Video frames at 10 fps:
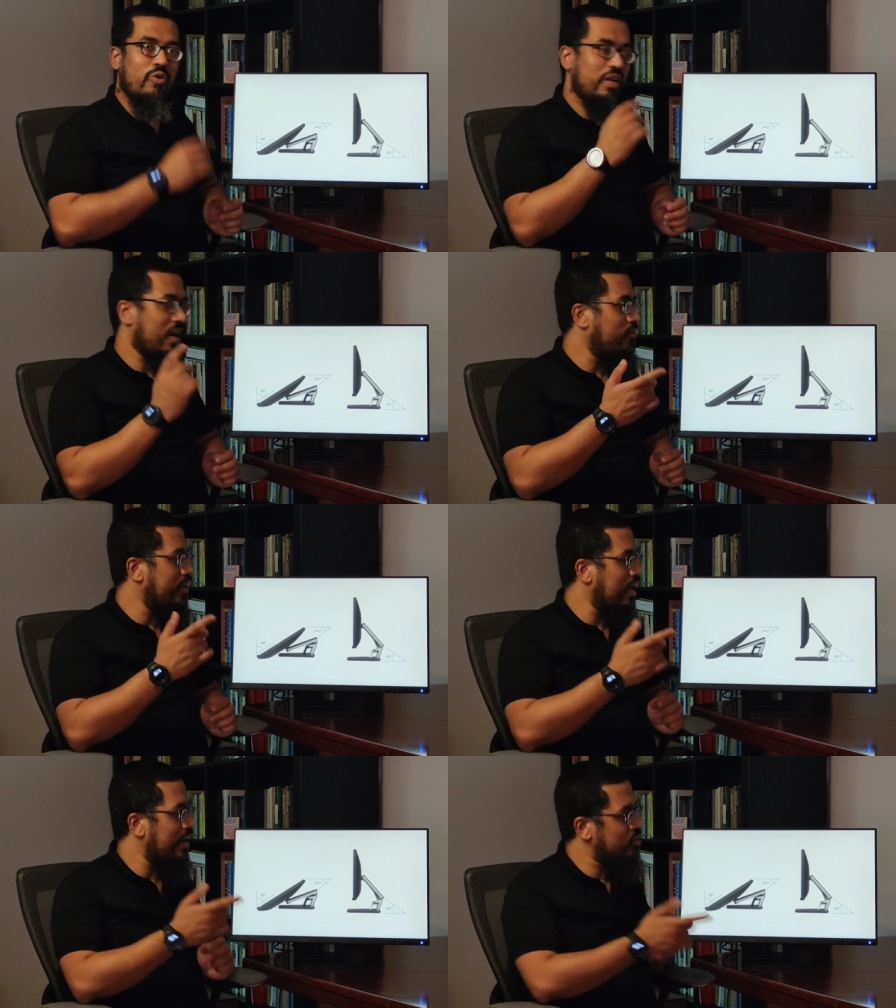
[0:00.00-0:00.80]
Okay,
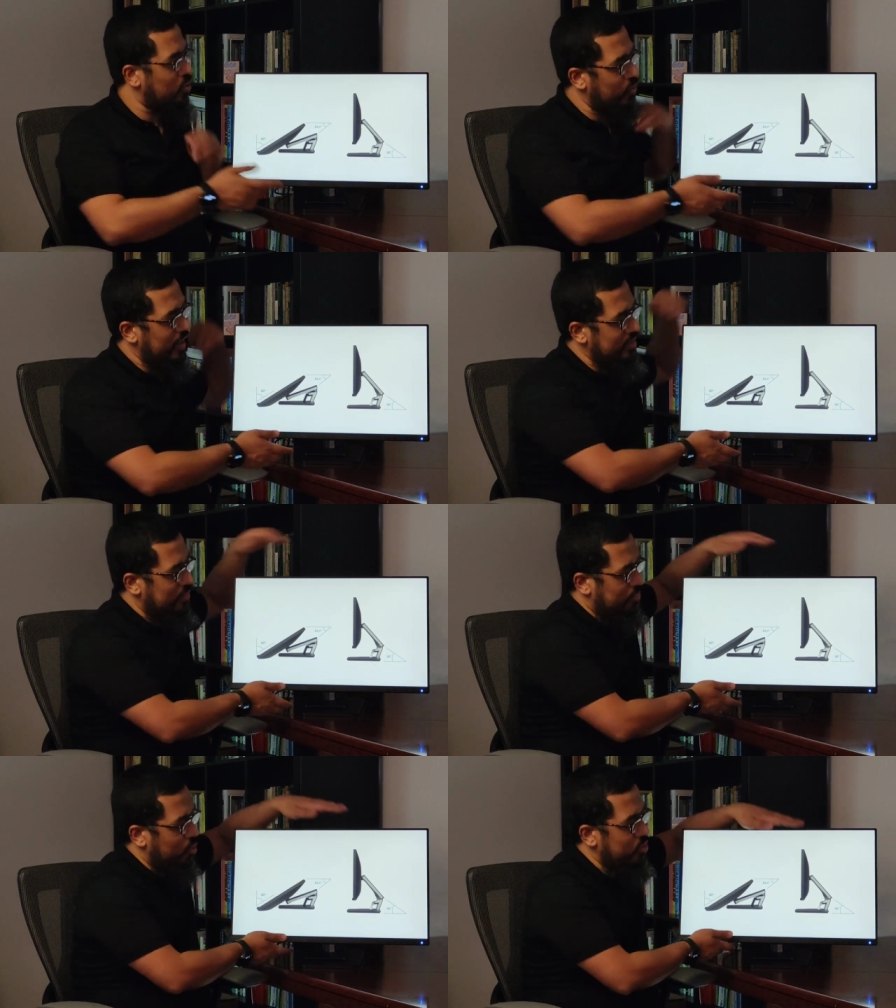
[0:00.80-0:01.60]
now let's look
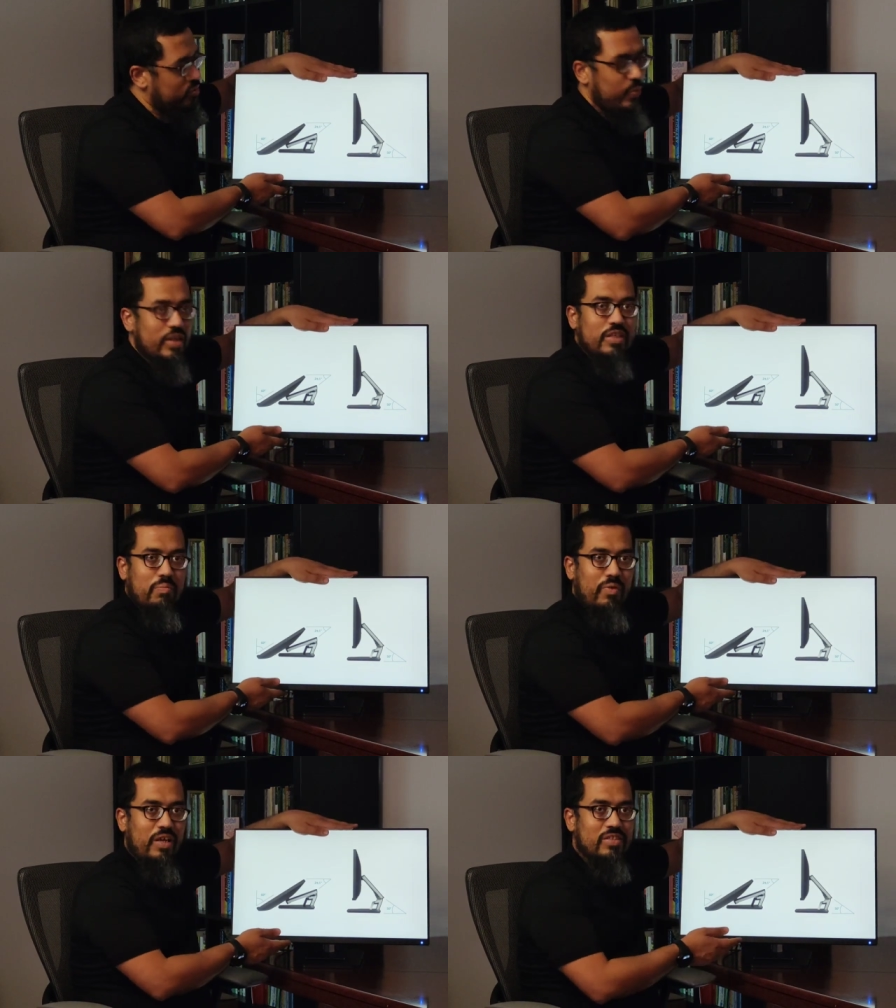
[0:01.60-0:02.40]
at the ports where
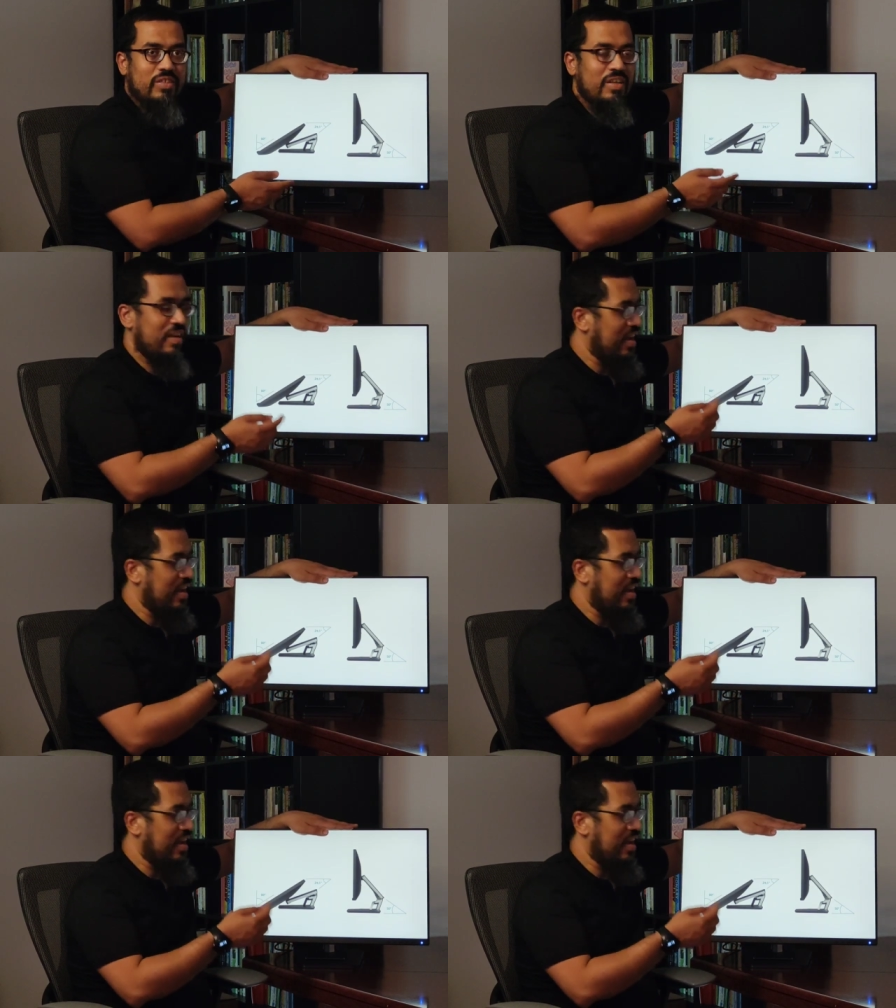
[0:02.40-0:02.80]
they're placed,